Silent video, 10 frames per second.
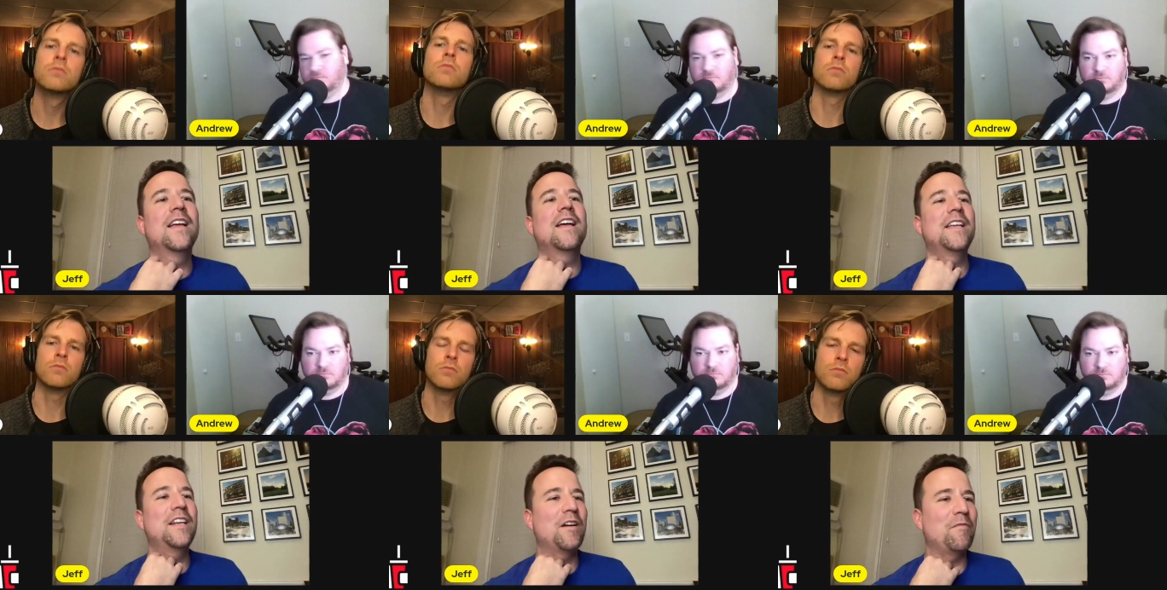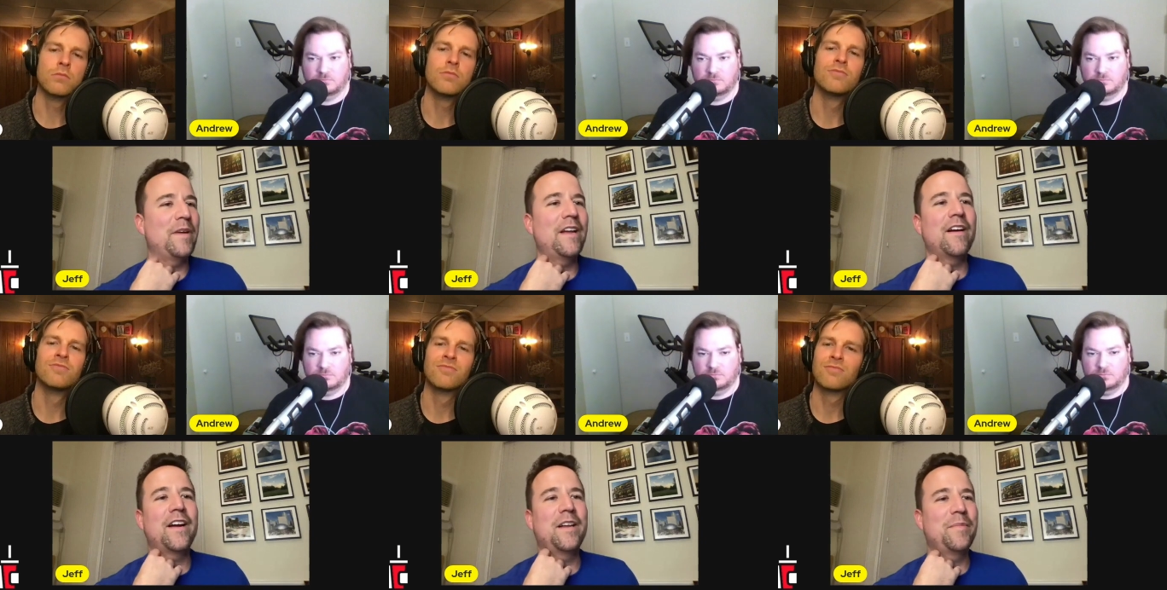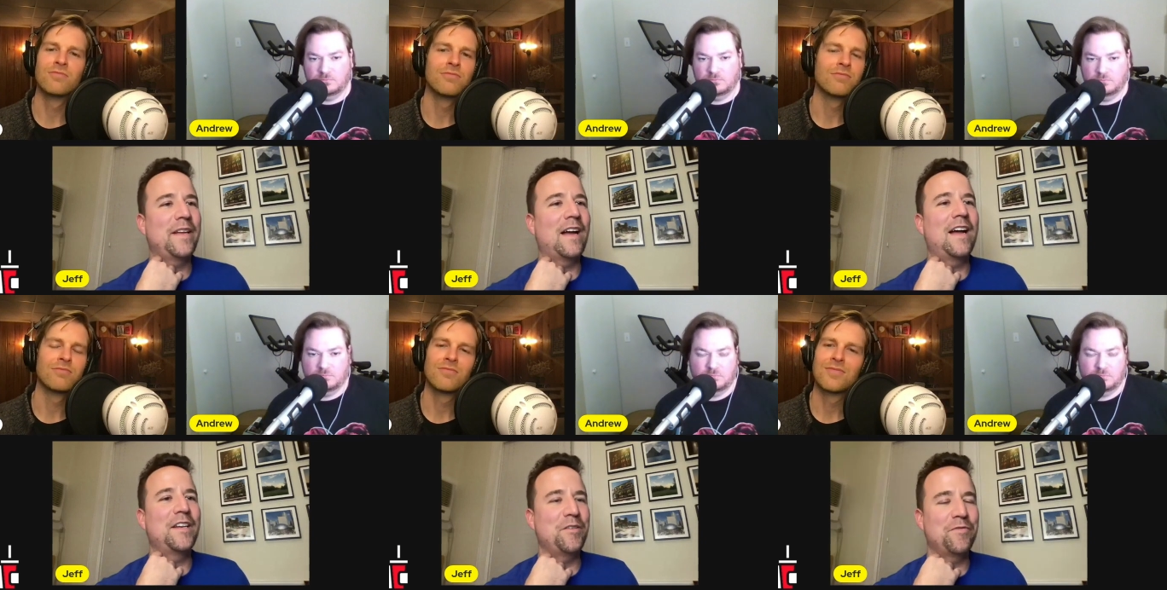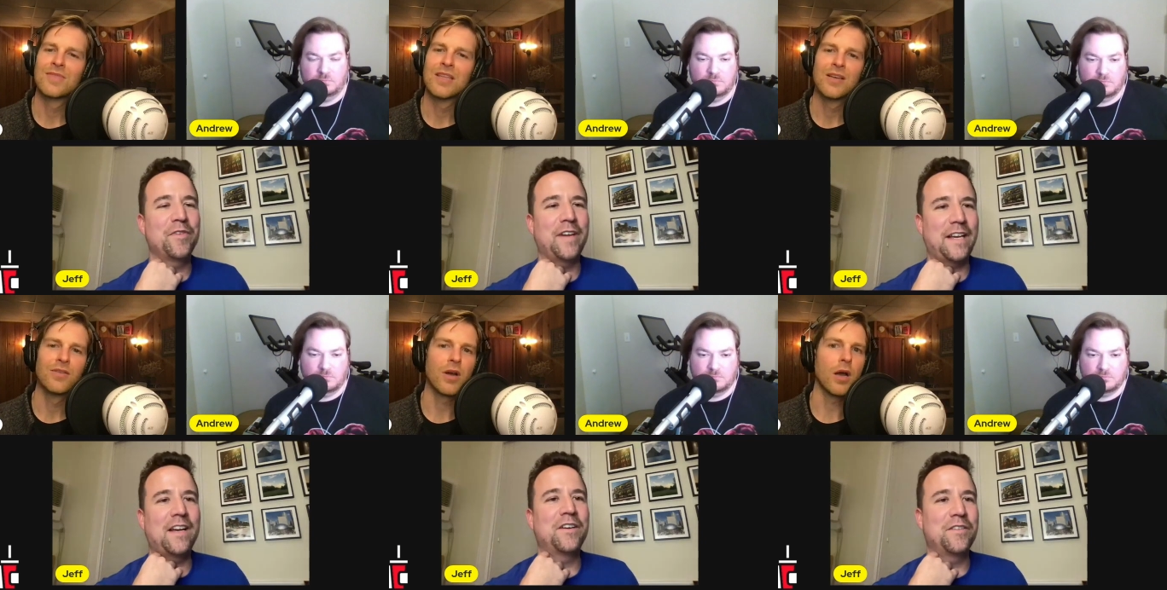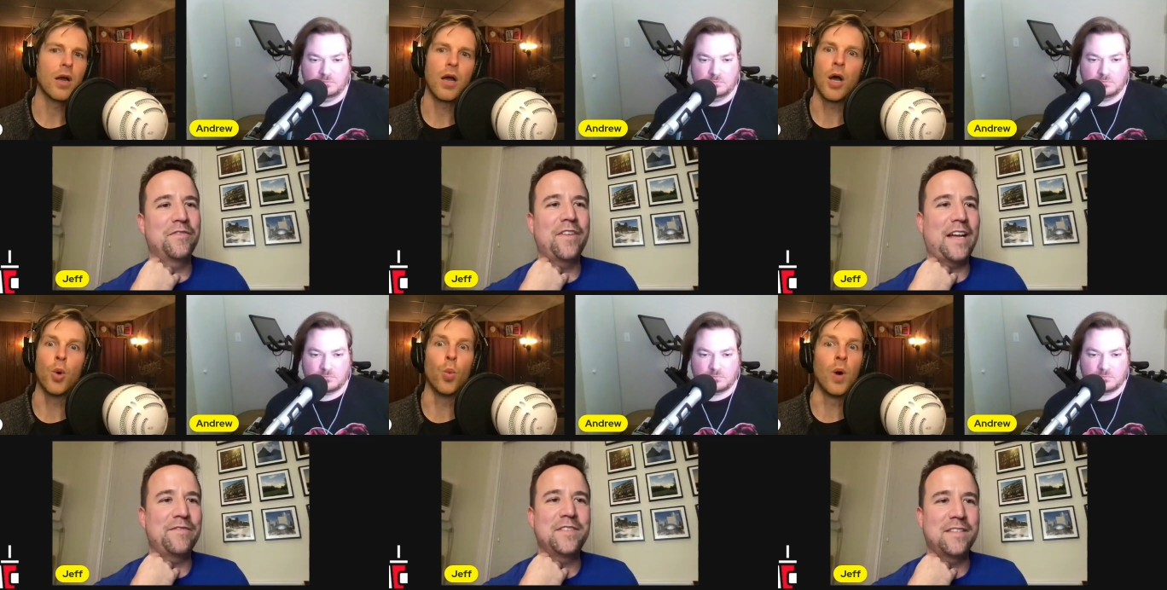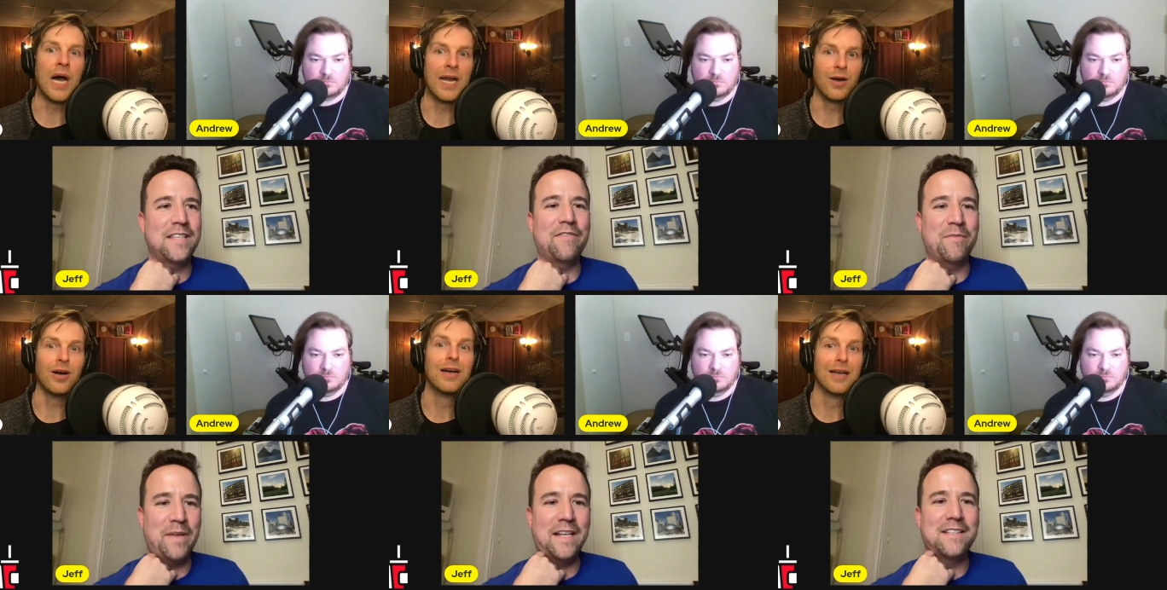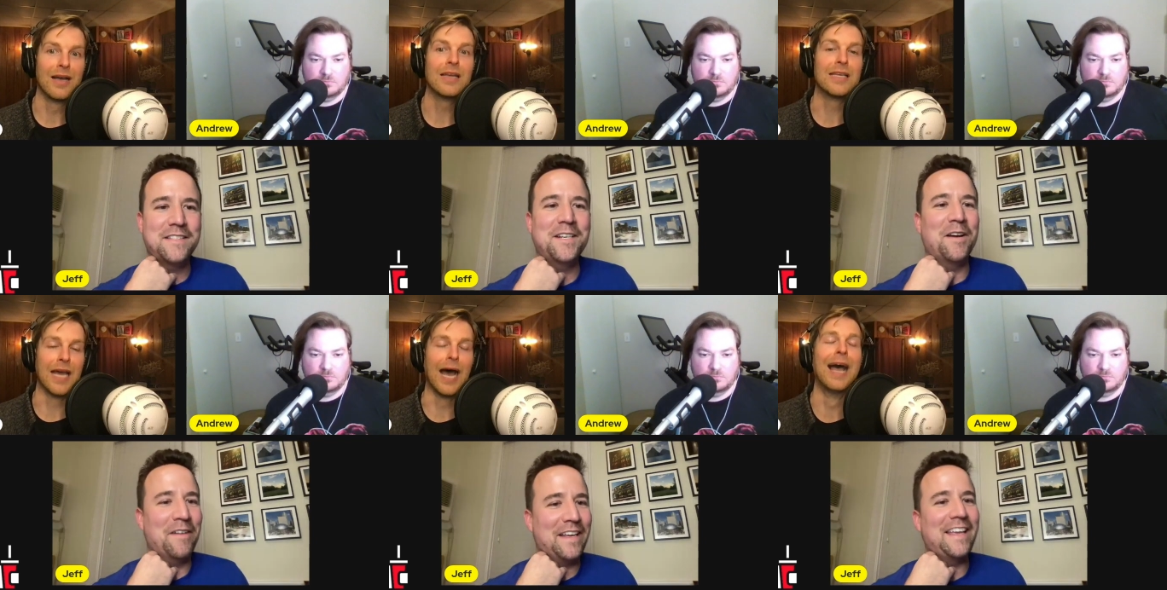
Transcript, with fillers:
Speaker 1: Mm-hmm. You know, we are going to be on you for like a good five, a seven minutes. You know, like